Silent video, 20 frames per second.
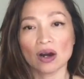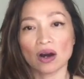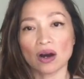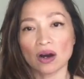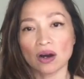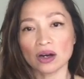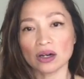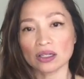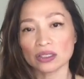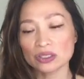
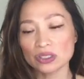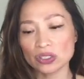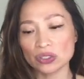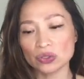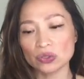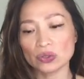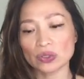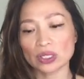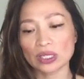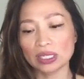all
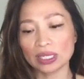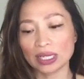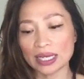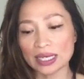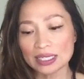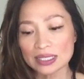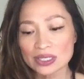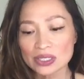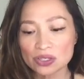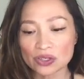to
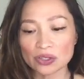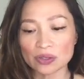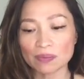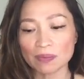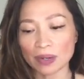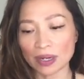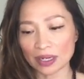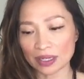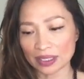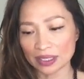cleanse your
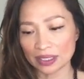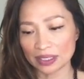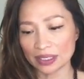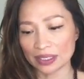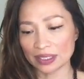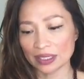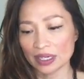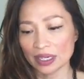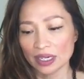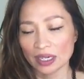
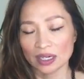body